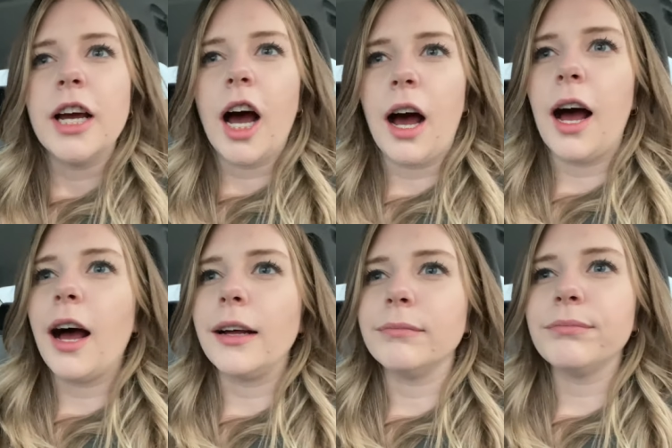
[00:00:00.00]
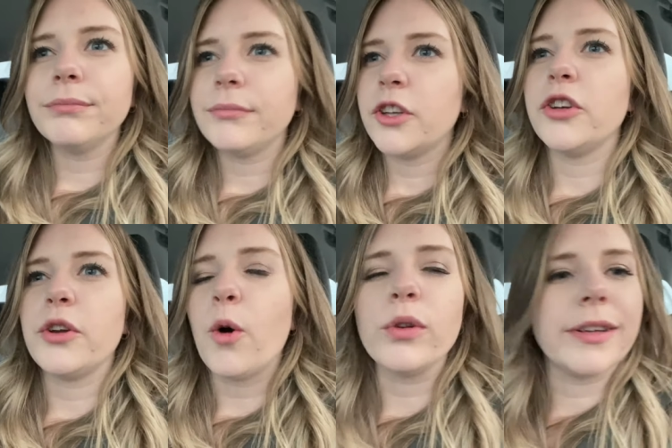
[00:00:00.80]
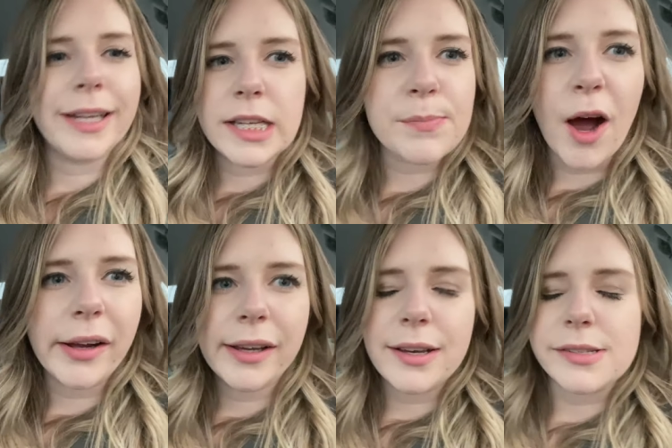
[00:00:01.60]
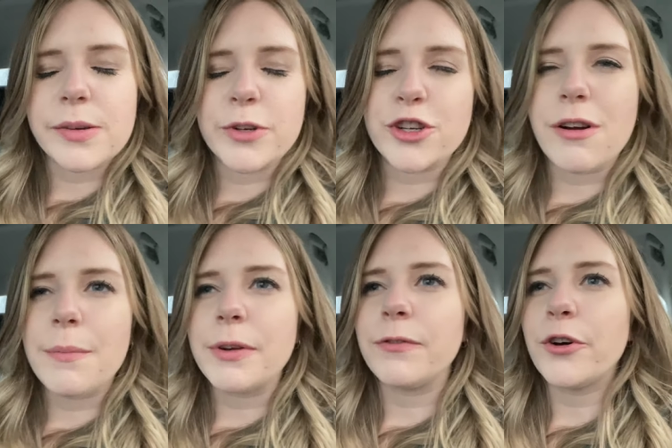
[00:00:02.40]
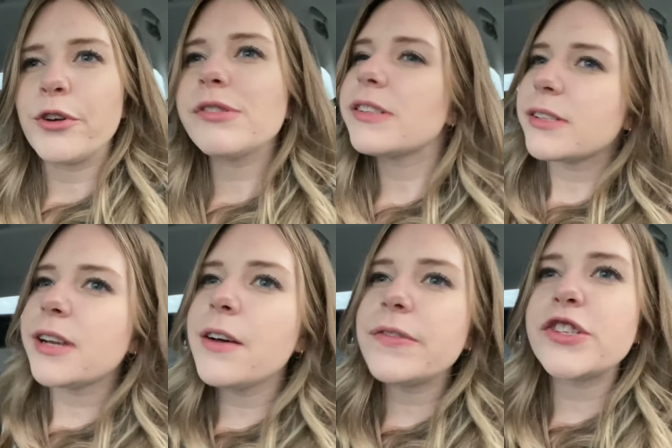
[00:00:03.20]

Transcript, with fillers: um, couldn't hold it in his pocket because it would show up in photos and stuff.